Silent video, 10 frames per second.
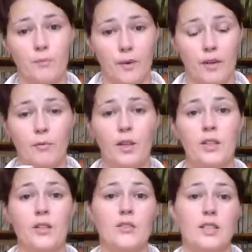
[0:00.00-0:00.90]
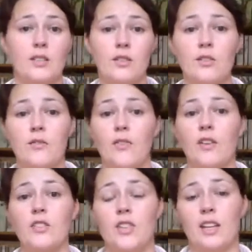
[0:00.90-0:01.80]
but when I use this I use it
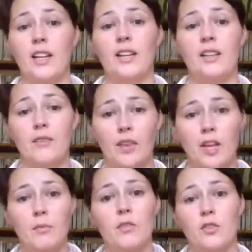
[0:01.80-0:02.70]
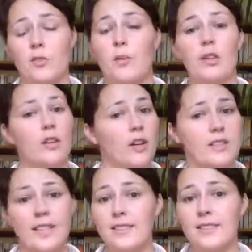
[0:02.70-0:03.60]
very gently, and if I come across a big knot I
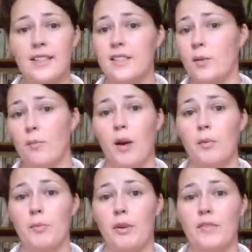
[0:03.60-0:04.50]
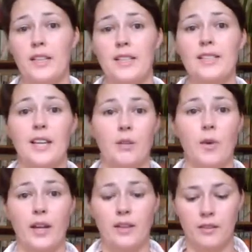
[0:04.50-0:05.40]
tend to tease it apart with my fingers
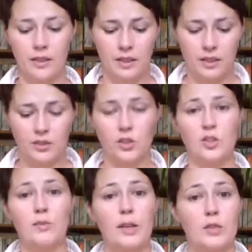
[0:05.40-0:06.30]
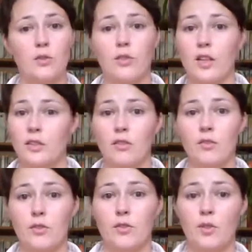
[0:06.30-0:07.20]
anyway, just to make sure that I don't
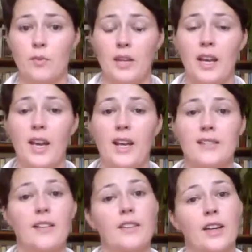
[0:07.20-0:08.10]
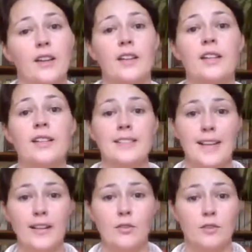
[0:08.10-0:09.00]
lose too many hairs out there.
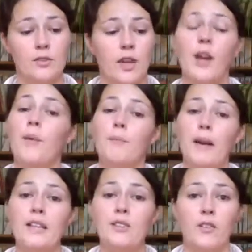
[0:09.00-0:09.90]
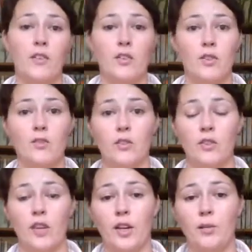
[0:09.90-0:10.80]
Tails. Mane's very useful
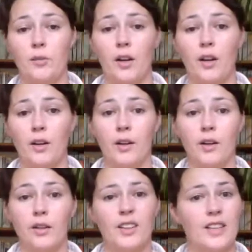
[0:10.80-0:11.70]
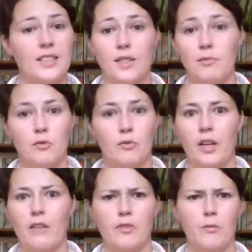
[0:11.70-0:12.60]
though. They seem to
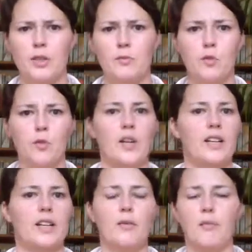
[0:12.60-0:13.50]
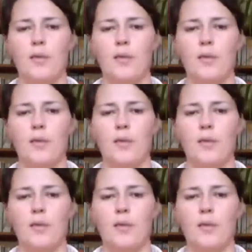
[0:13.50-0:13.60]
recover much more quickly